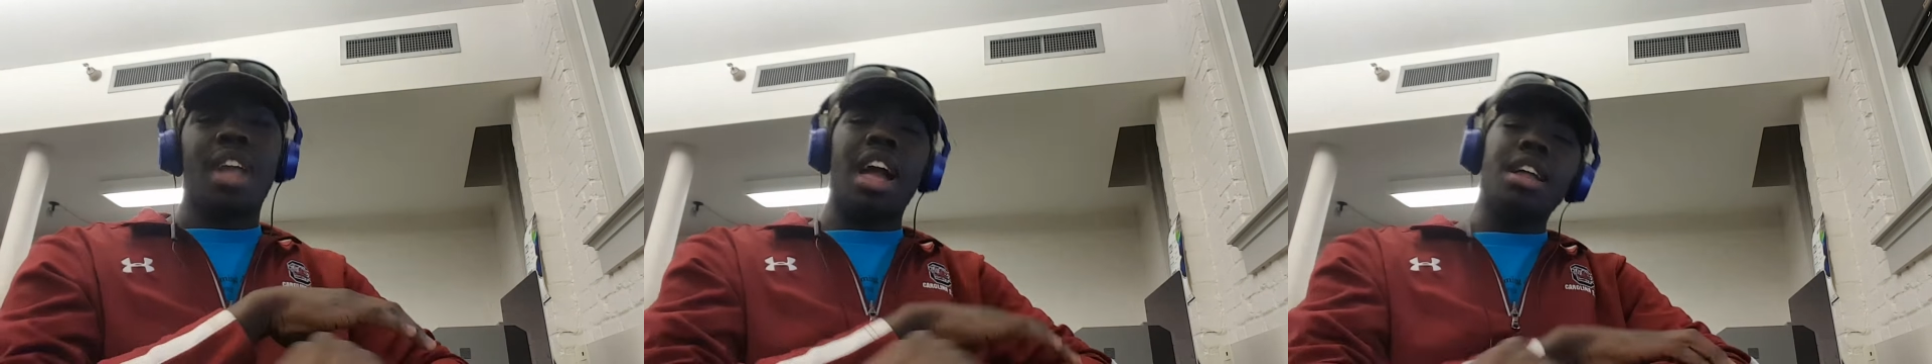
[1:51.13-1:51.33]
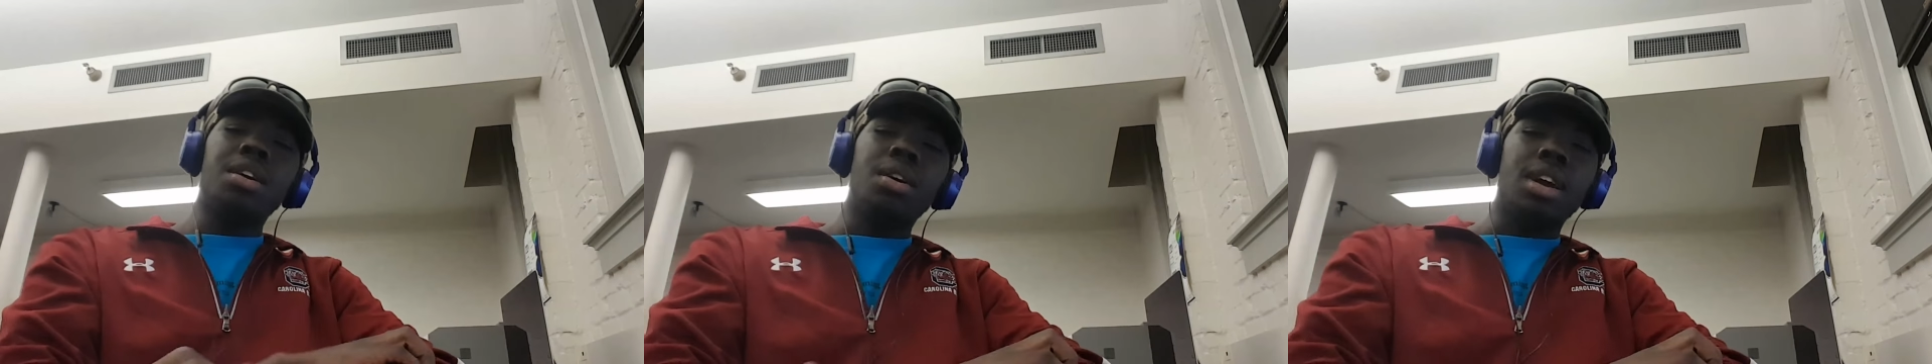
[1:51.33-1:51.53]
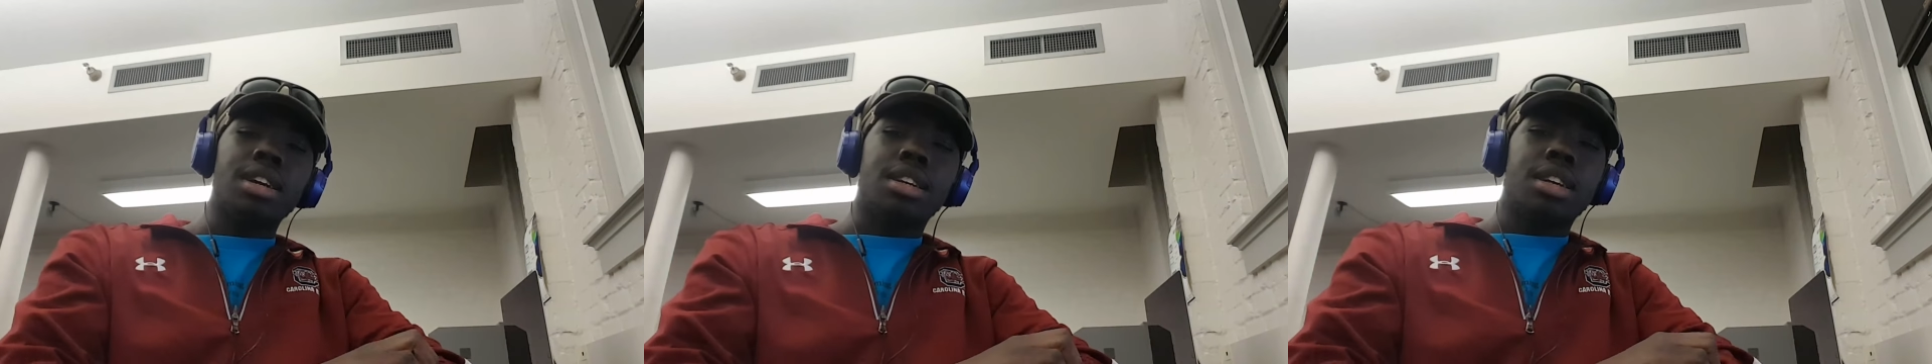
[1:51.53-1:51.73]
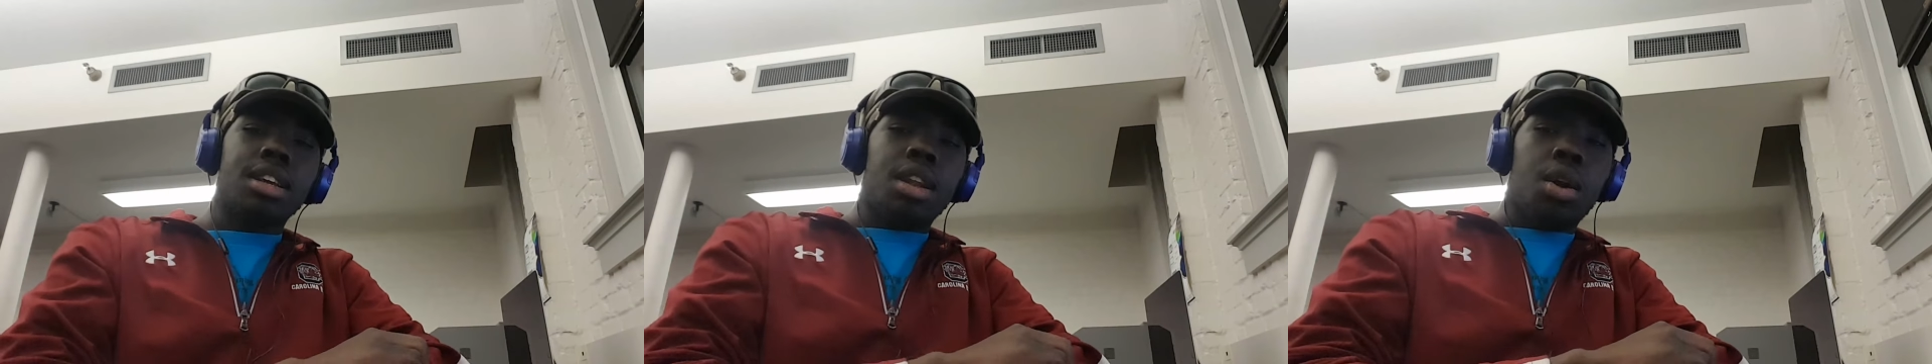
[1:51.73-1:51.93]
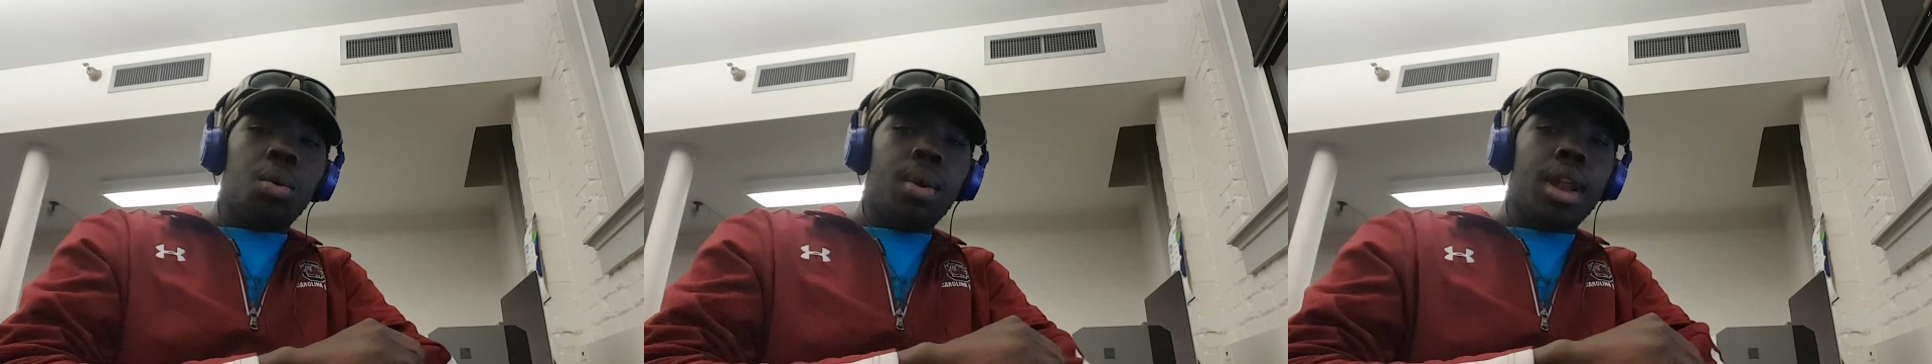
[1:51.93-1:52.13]
I don't
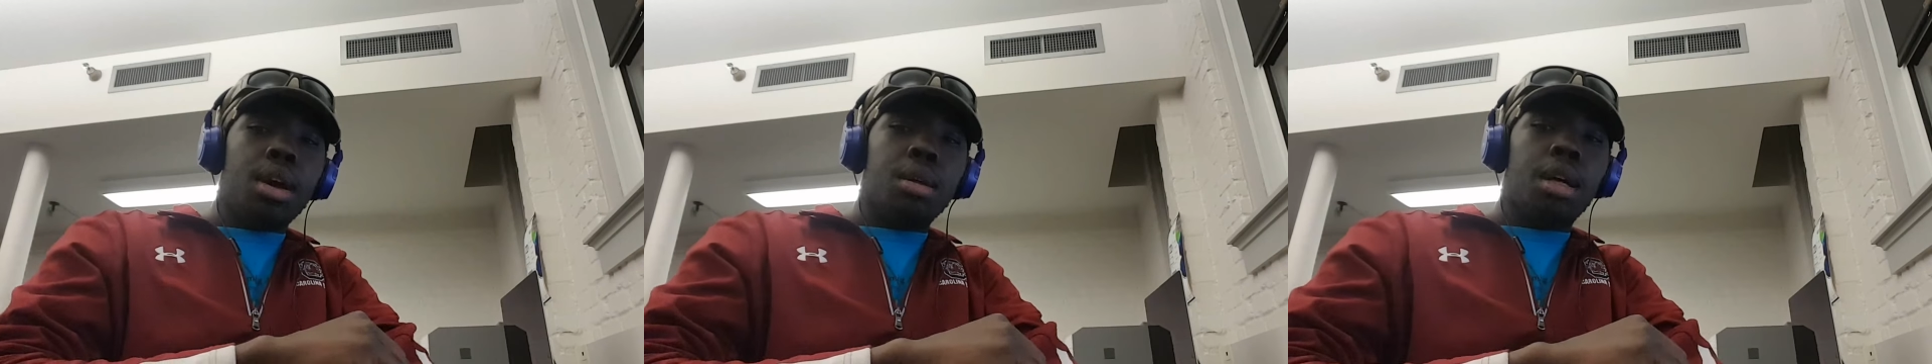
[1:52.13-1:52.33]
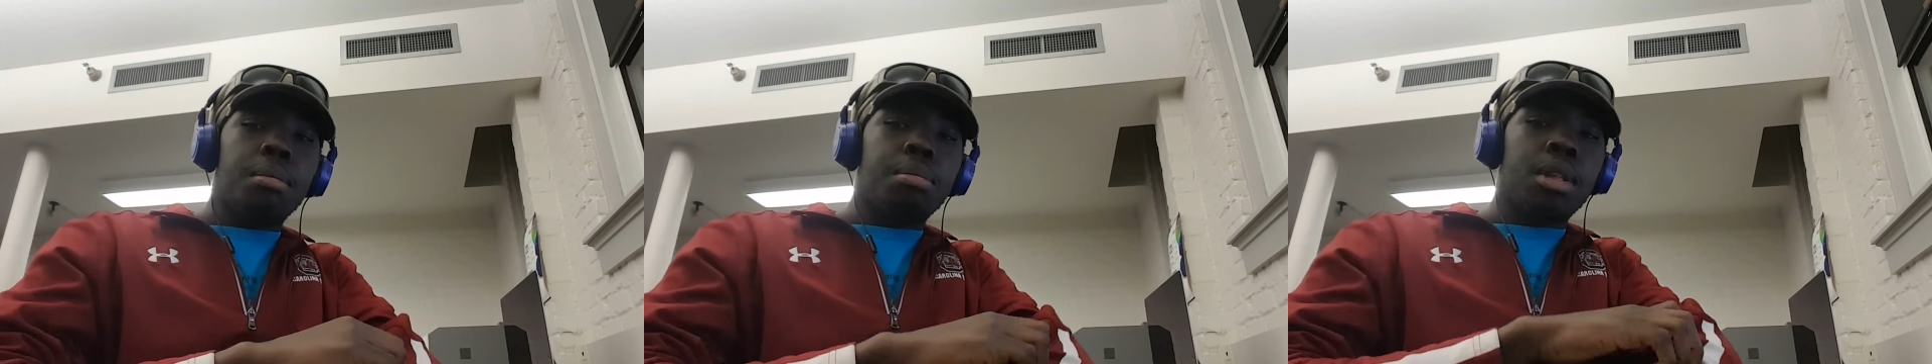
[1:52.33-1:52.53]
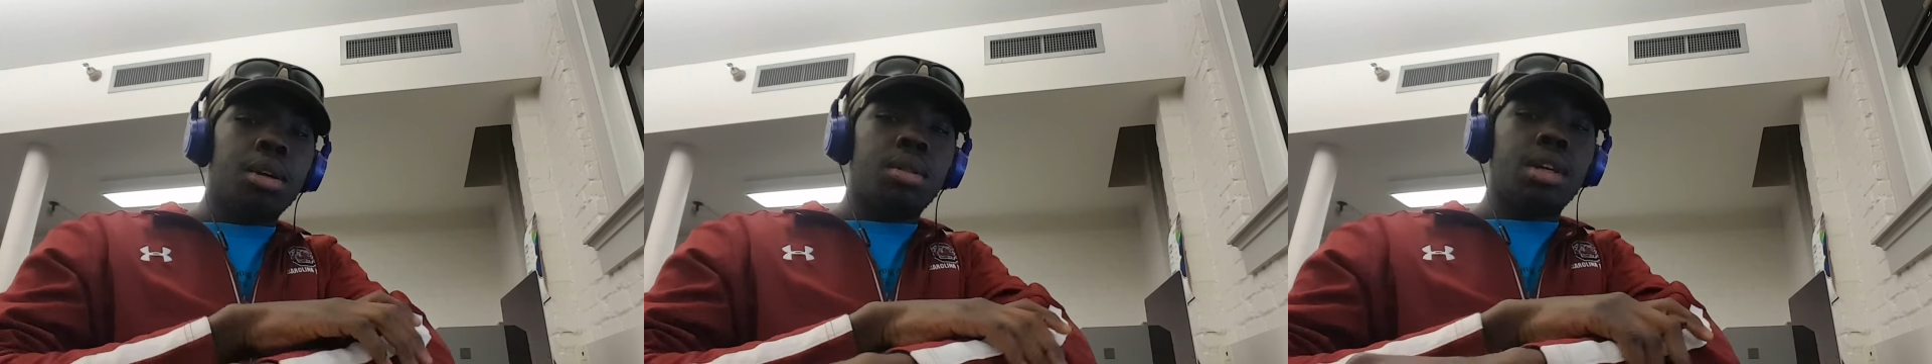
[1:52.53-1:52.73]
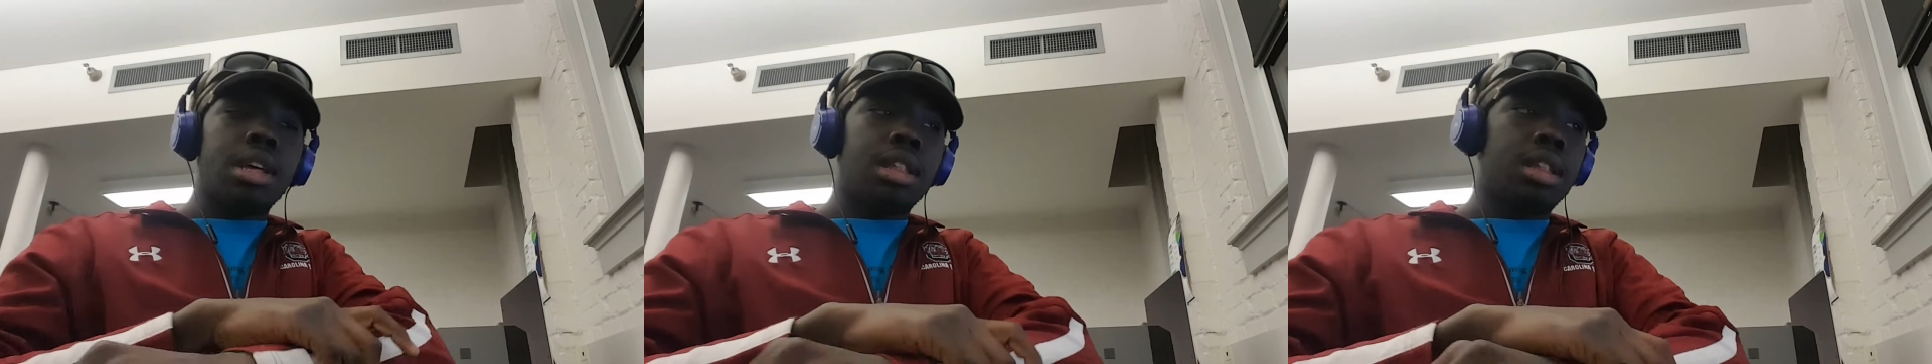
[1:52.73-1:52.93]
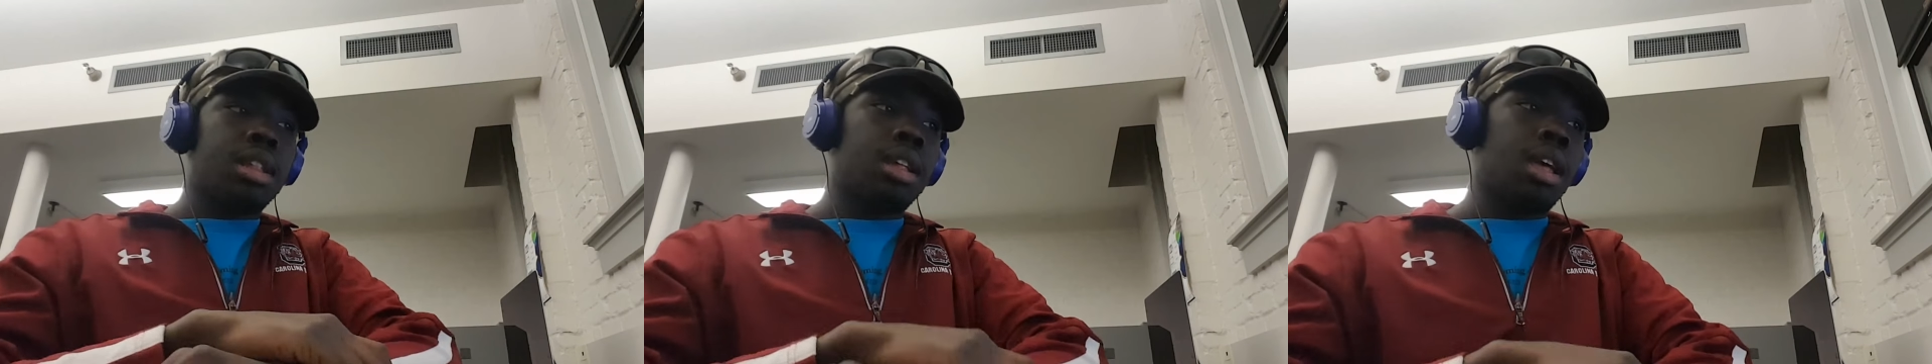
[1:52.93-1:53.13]
actually know when I'll upload
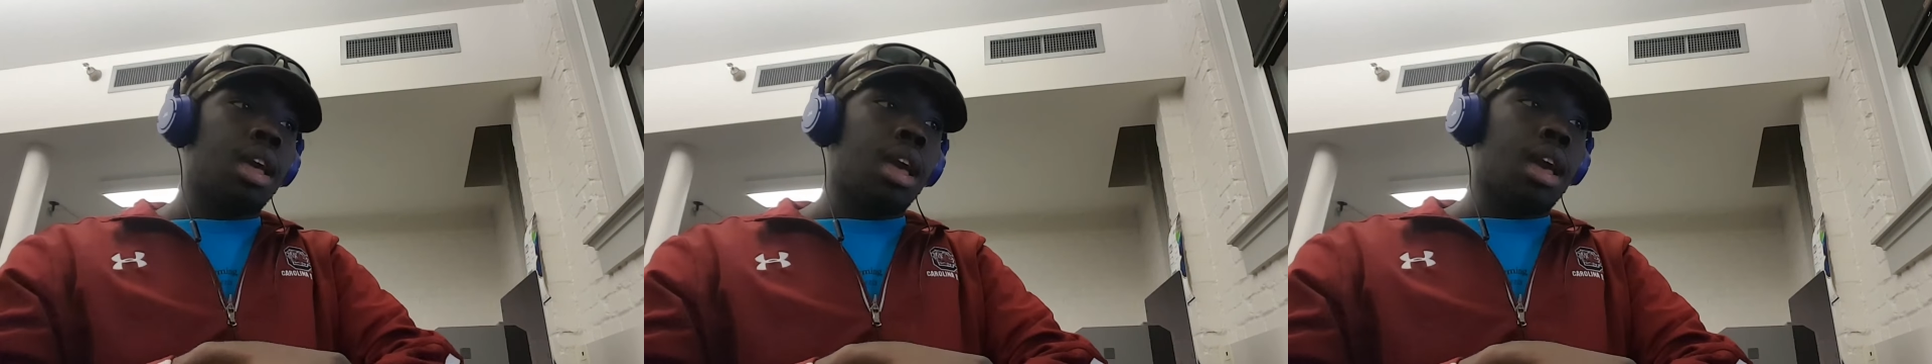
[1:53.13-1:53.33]
this.